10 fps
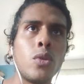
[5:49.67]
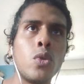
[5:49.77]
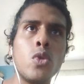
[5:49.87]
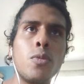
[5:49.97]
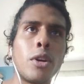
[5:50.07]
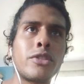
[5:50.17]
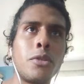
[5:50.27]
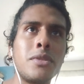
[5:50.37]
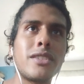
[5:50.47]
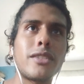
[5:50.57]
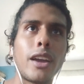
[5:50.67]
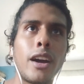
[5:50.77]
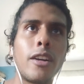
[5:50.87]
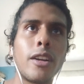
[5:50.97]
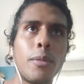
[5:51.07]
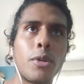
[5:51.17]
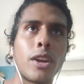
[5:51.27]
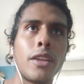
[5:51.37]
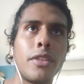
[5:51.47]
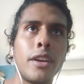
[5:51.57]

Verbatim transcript: Ooh, Pongsiri misses a hard uppercut